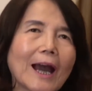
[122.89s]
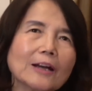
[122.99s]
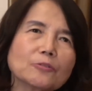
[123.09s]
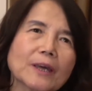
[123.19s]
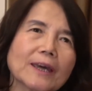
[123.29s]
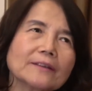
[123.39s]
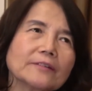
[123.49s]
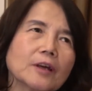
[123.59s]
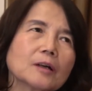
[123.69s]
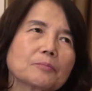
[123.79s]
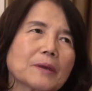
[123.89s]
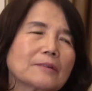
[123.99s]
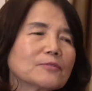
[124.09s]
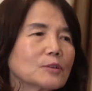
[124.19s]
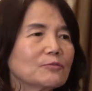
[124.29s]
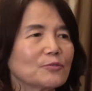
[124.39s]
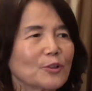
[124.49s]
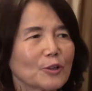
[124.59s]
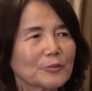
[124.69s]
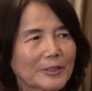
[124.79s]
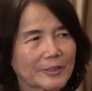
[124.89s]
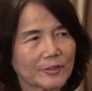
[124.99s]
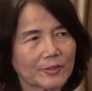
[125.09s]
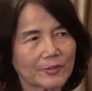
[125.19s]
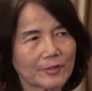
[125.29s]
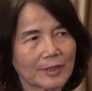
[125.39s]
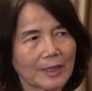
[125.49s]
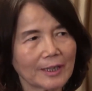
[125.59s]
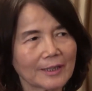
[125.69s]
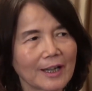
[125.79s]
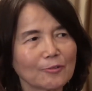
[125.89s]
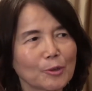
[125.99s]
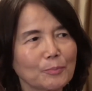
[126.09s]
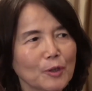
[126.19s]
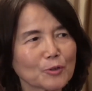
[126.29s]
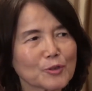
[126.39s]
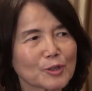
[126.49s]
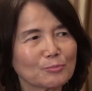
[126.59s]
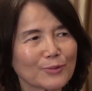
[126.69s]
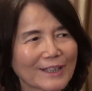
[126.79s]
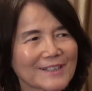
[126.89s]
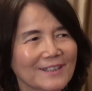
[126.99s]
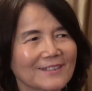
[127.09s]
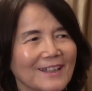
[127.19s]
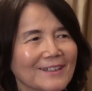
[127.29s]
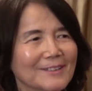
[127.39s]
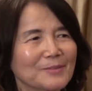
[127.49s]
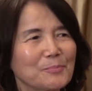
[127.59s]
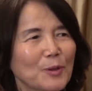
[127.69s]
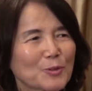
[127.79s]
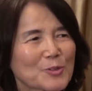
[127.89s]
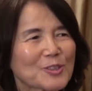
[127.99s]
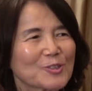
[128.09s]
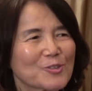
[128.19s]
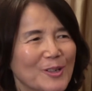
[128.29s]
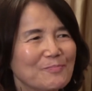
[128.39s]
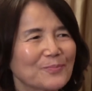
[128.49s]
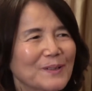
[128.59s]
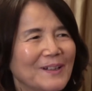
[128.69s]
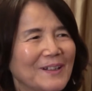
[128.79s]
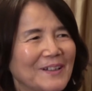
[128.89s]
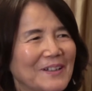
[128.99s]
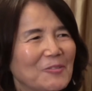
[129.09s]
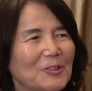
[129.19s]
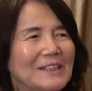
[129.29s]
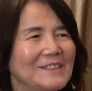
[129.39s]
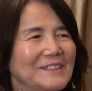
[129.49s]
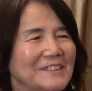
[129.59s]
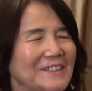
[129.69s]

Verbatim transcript: how can young people flourish in our post-Brexit and post-Trump world?